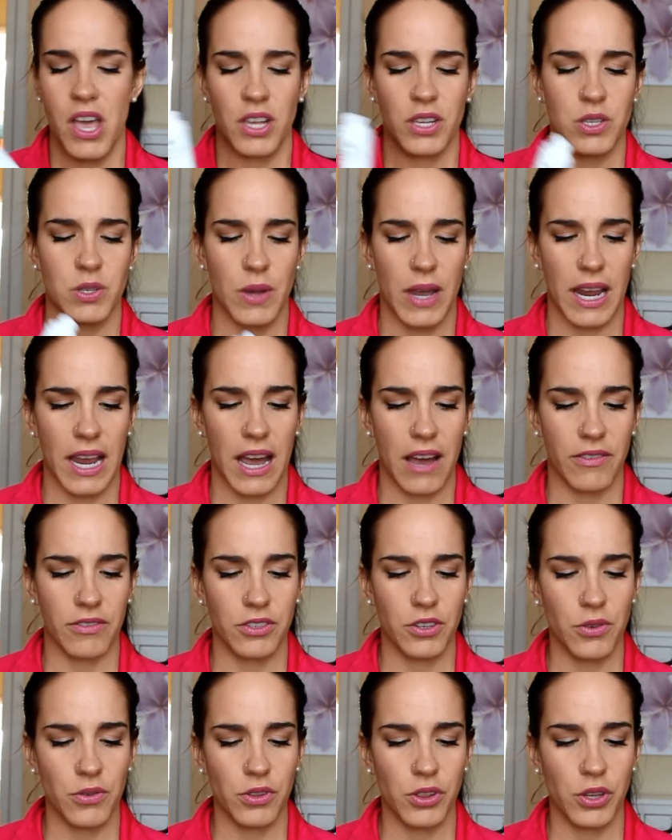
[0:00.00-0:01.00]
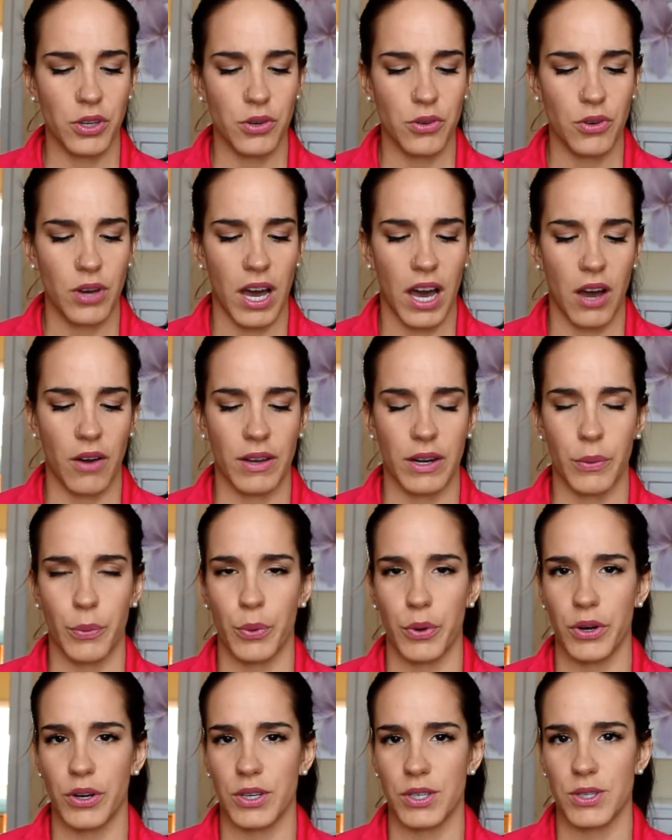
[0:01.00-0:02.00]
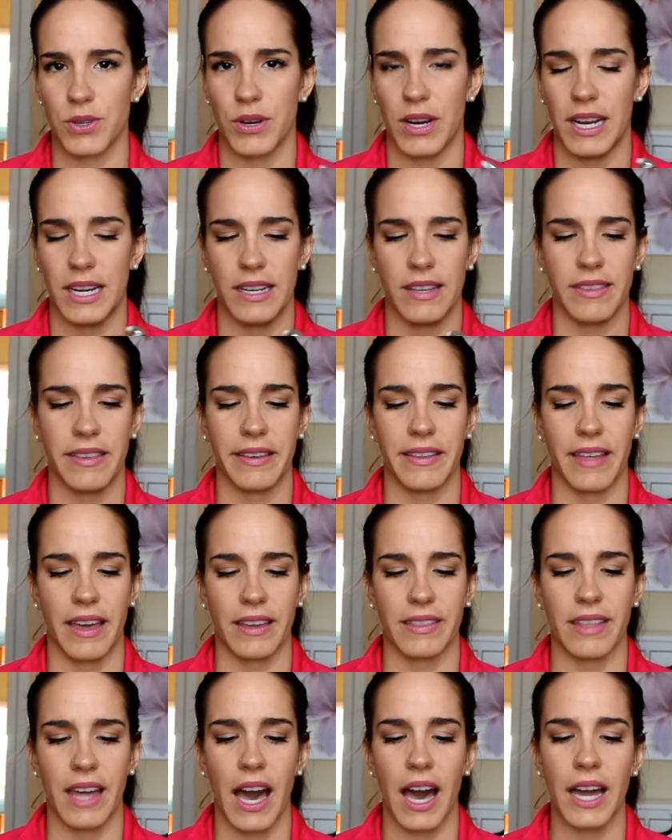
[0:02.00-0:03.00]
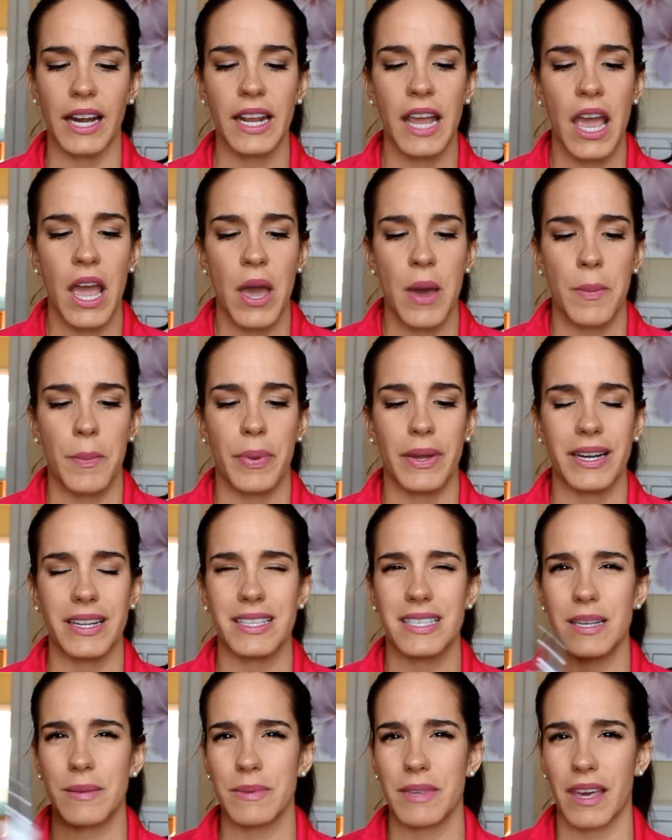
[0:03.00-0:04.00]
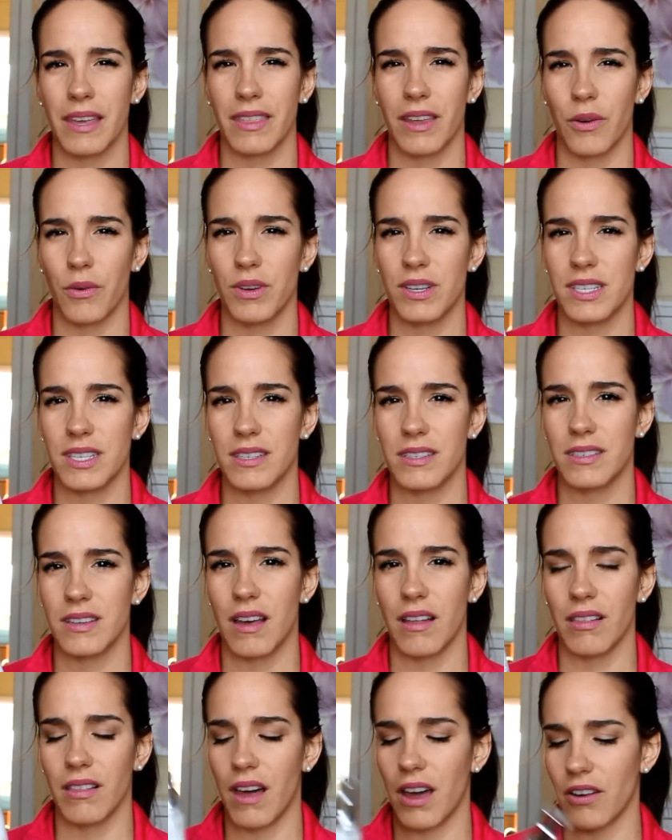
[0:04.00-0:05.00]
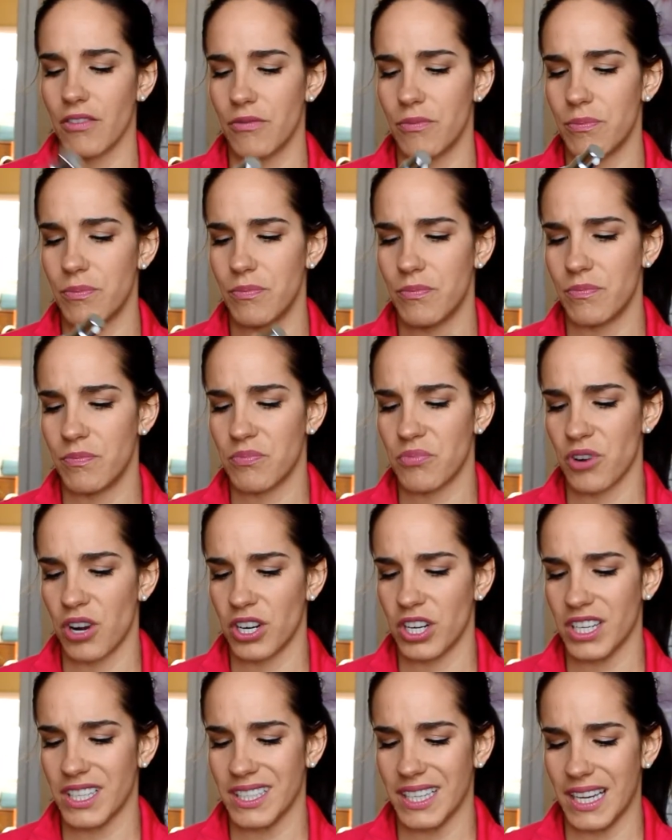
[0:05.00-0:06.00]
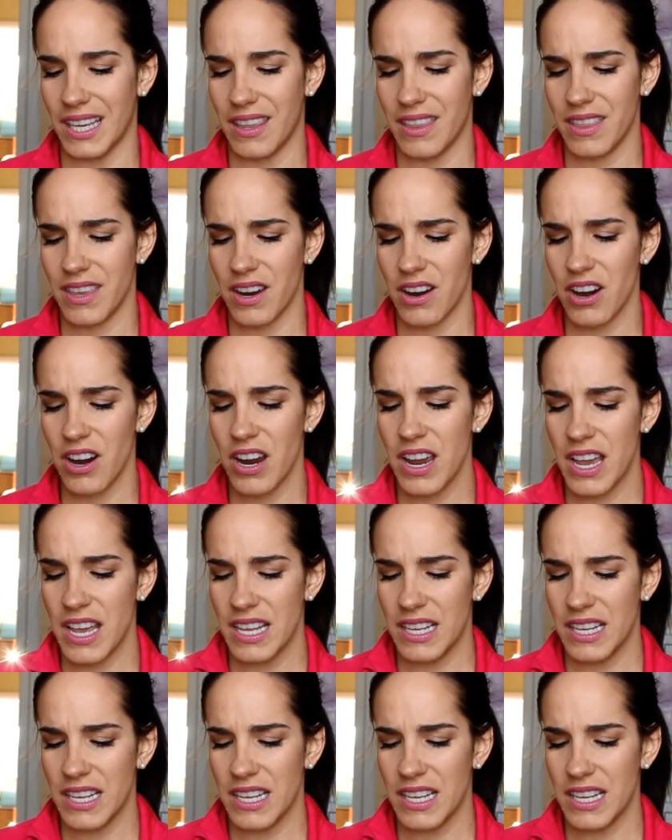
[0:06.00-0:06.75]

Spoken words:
So I have no clue how it works or anything like that, but it seems like there wasn't a lot of product in there.